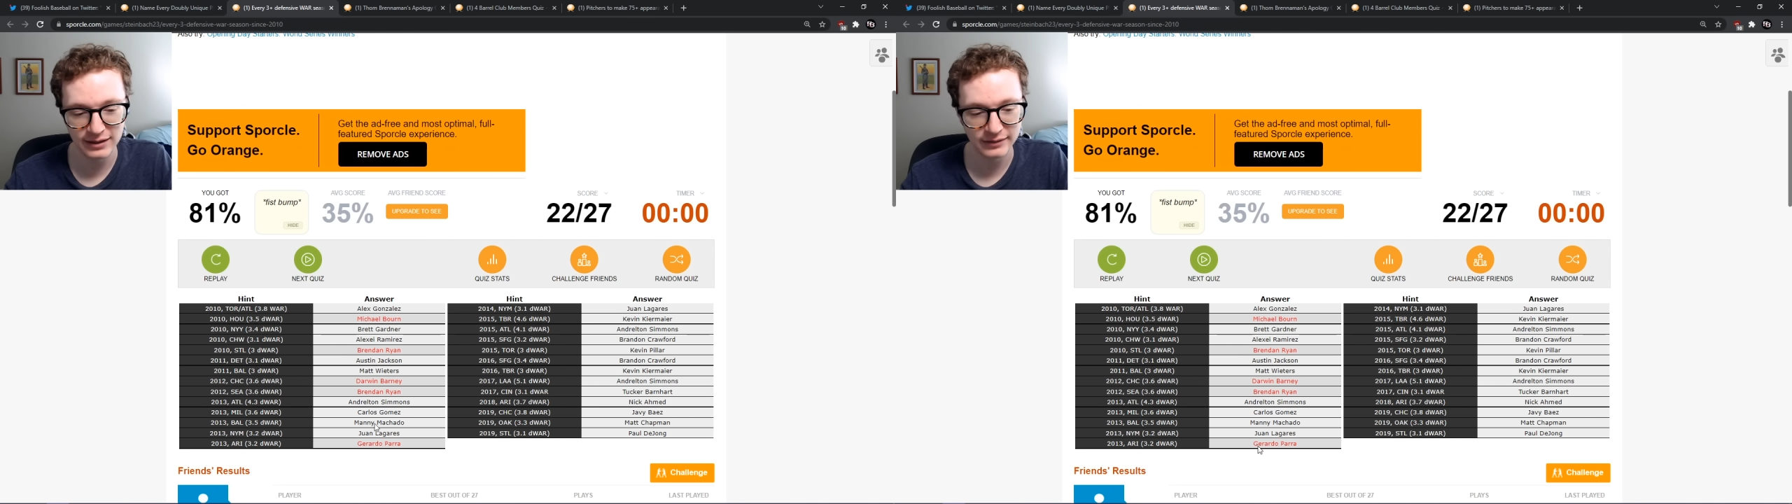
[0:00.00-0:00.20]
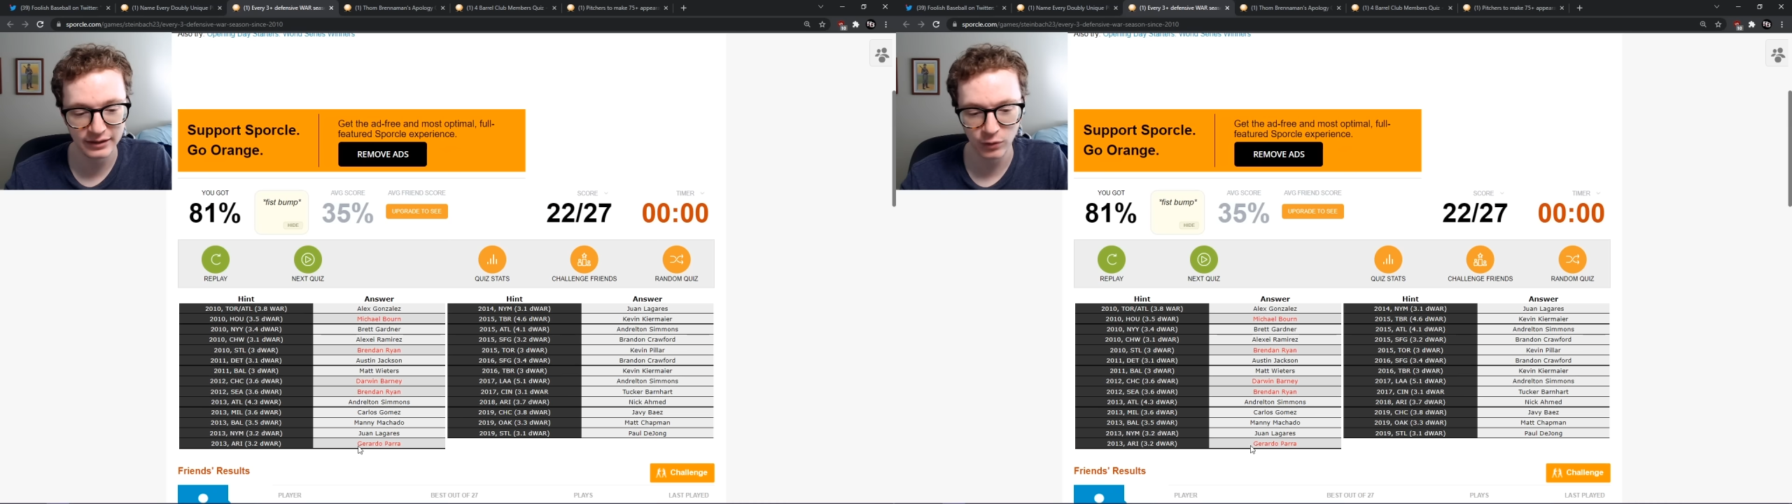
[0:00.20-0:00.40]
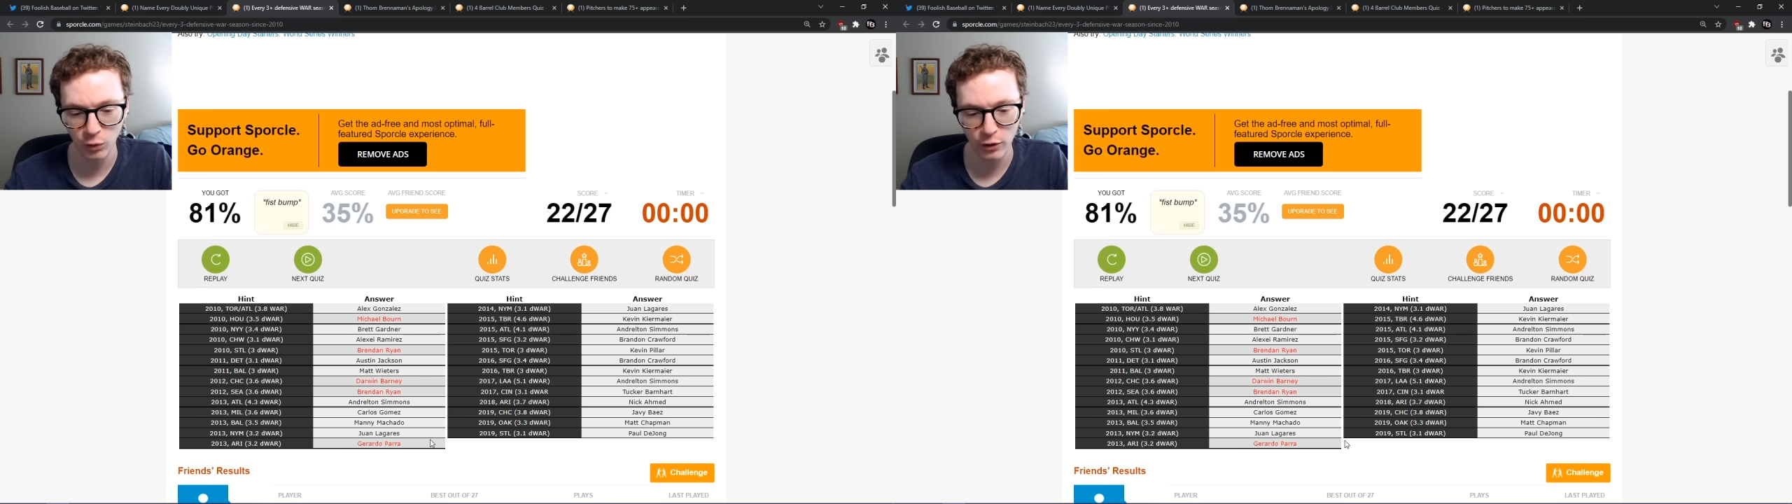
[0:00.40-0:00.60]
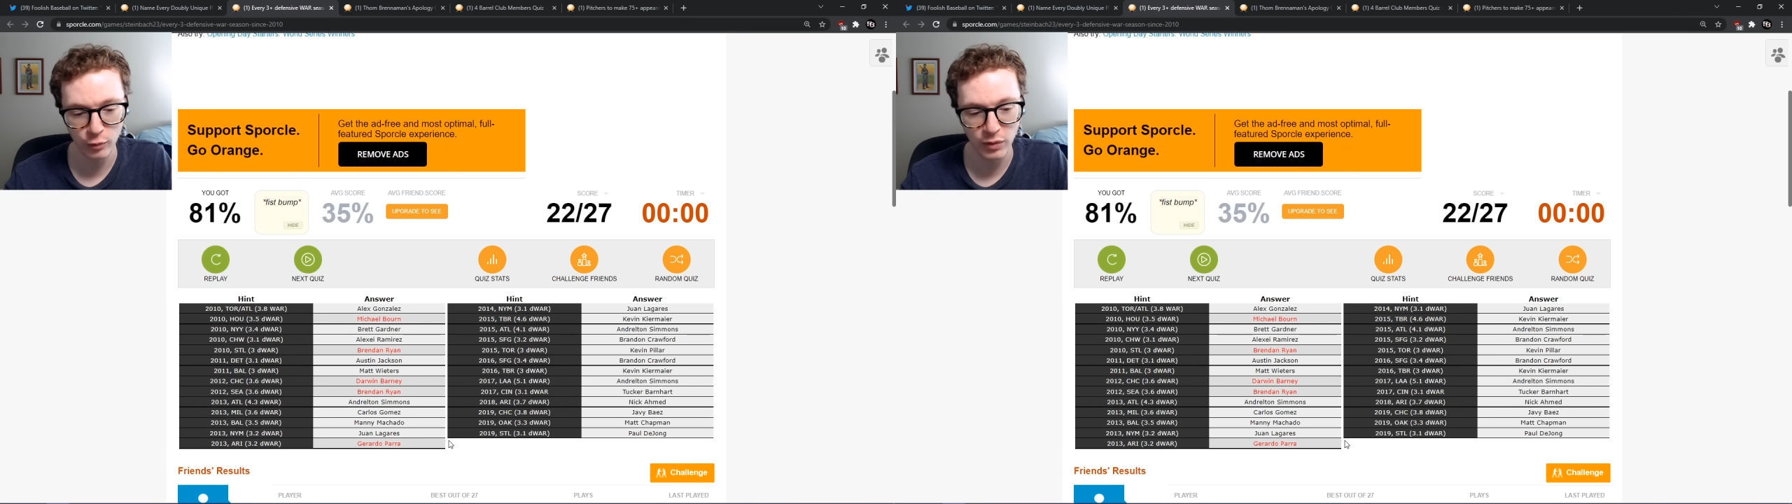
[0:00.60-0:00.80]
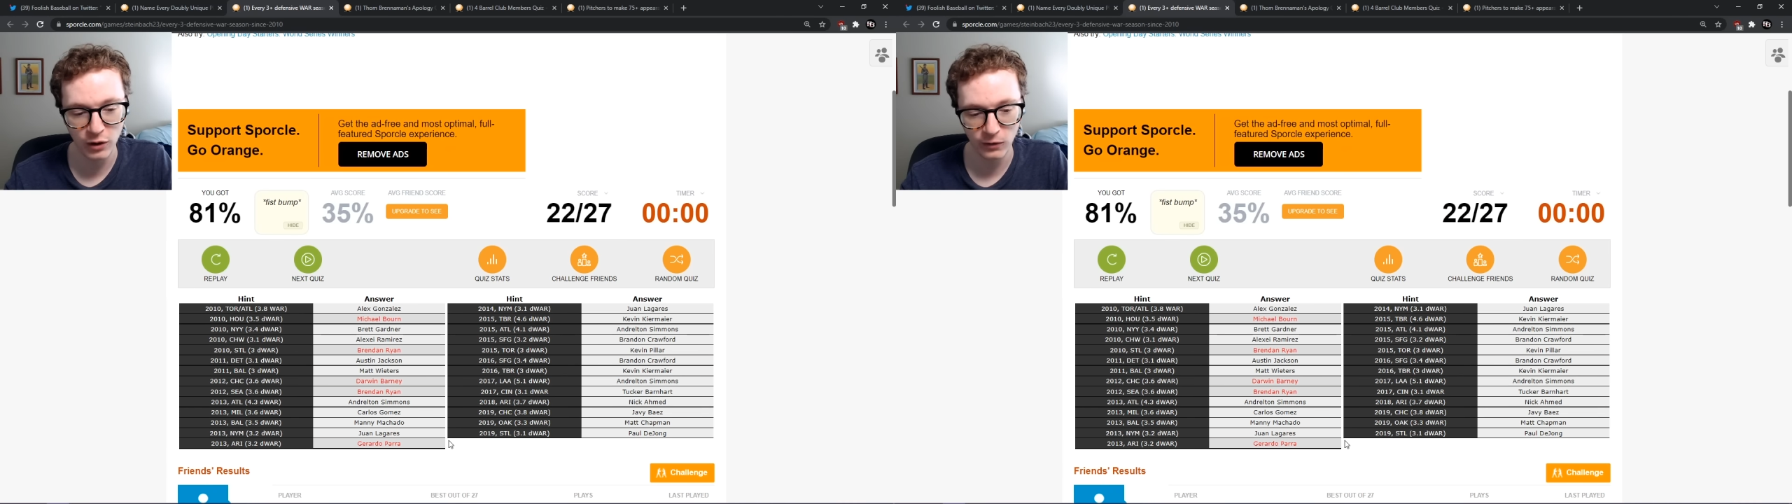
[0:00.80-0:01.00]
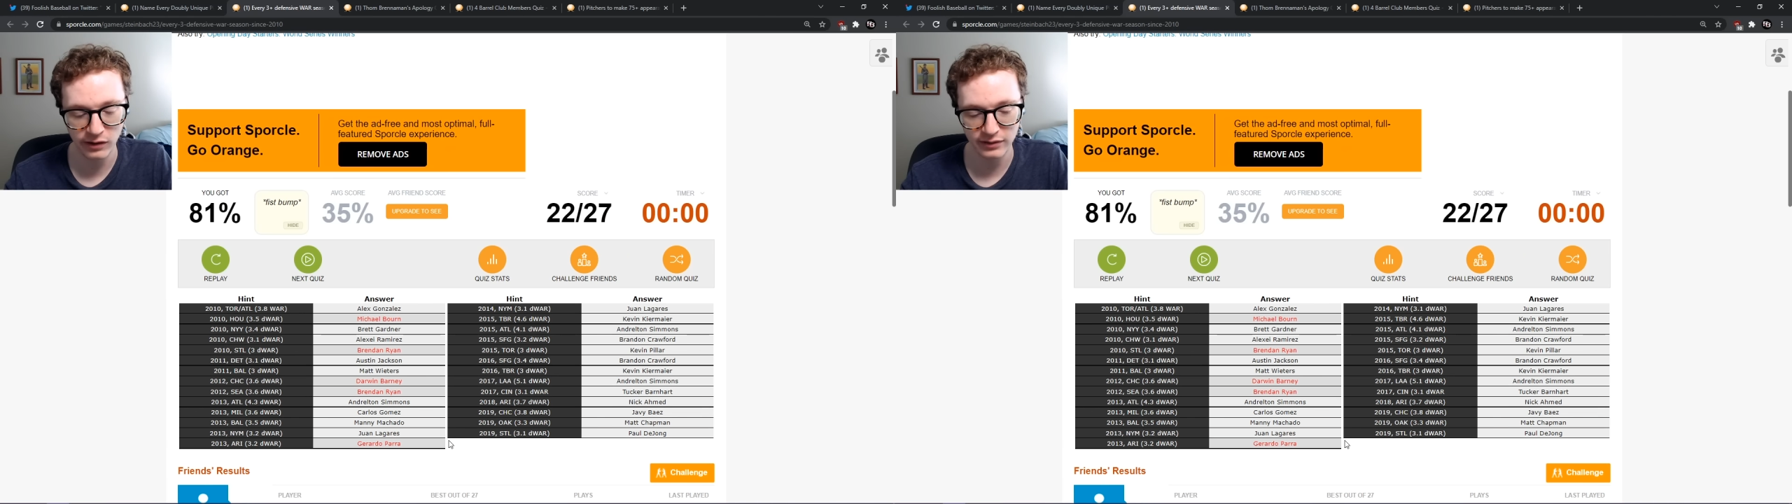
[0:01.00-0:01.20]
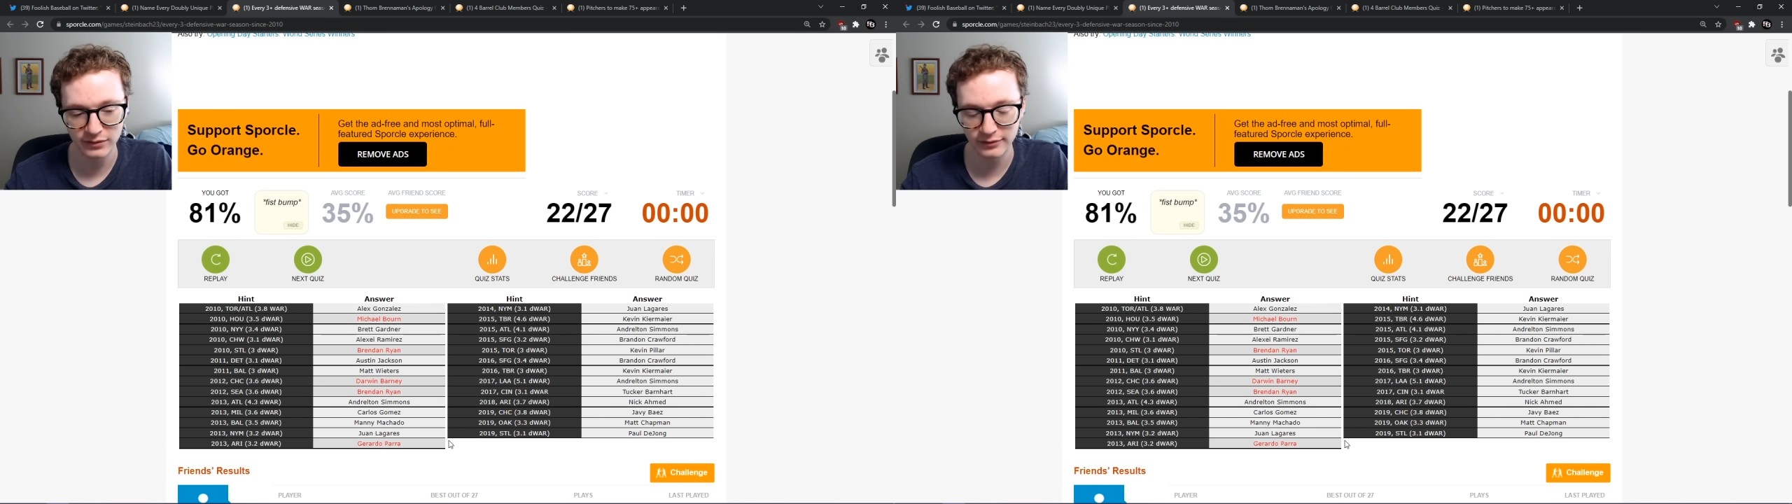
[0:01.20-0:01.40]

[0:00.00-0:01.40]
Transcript: and then Gerardo Parra